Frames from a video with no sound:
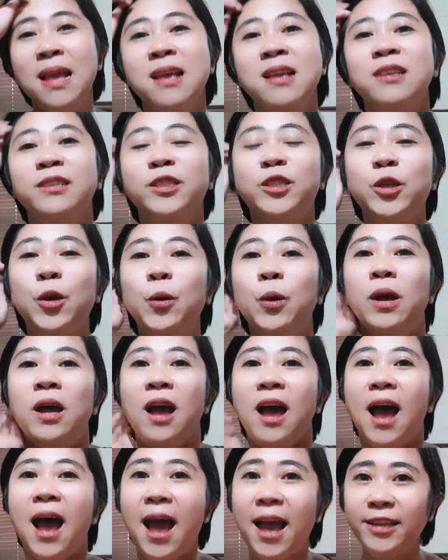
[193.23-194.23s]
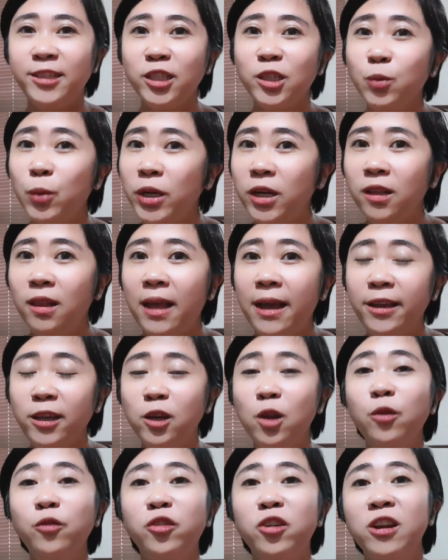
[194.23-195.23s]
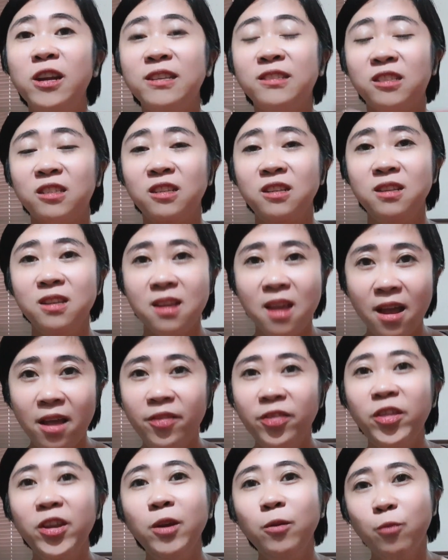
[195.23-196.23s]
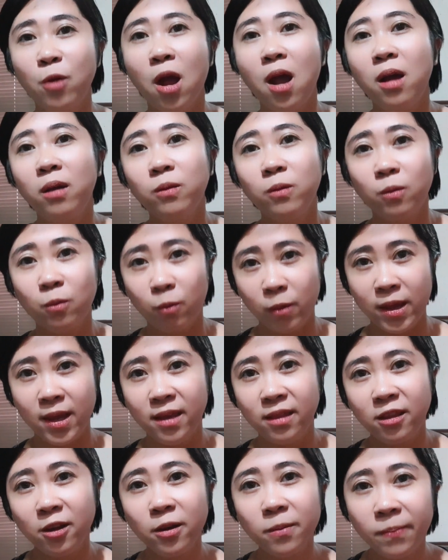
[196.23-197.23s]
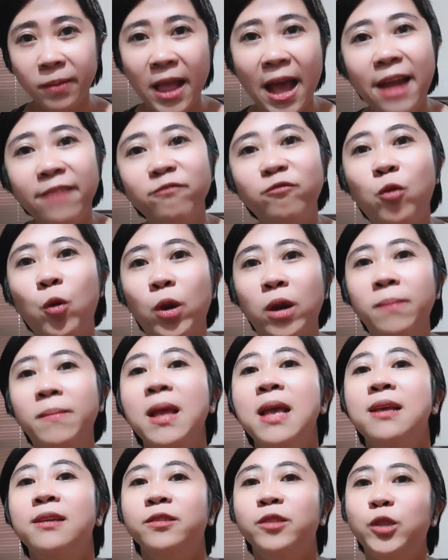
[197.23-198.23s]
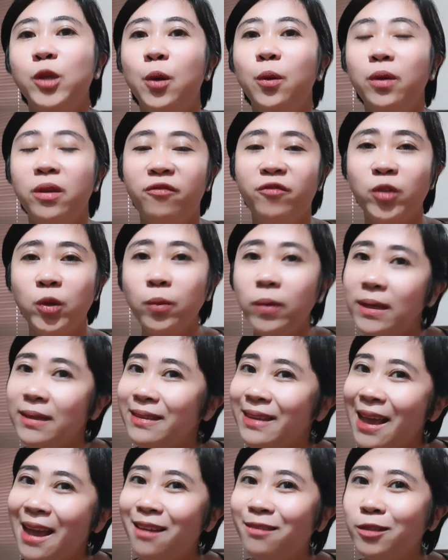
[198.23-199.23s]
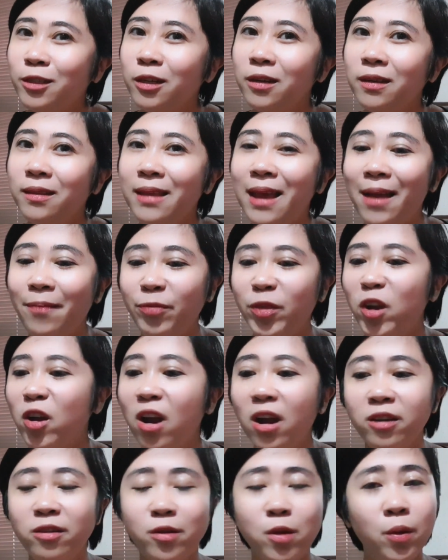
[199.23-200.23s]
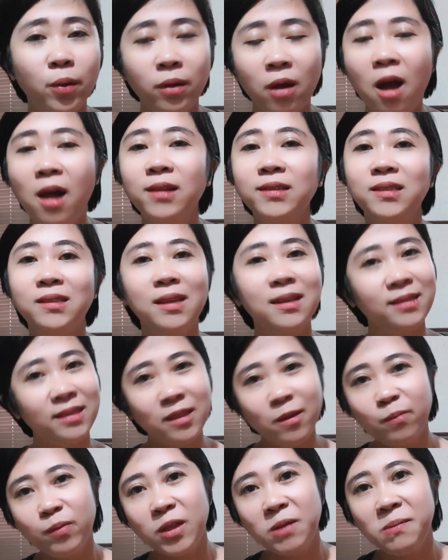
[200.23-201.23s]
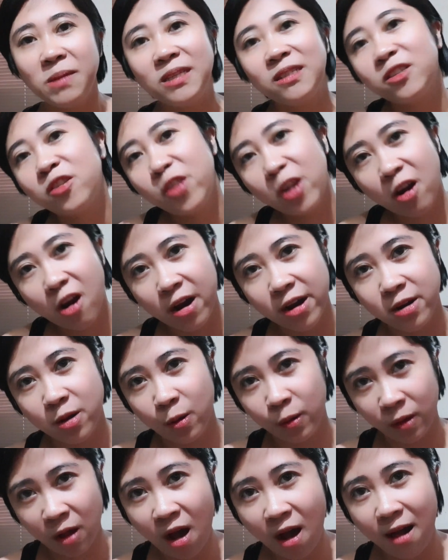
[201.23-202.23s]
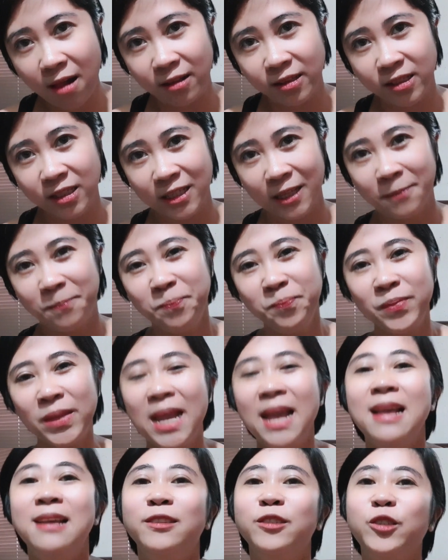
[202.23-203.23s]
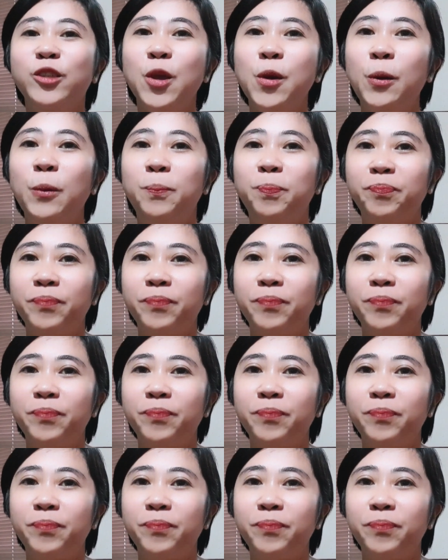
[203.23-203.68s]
So I just want to let you know there is nothing wrong with your platform. So if you encounter that there are no calls, it simply means there are no calls. So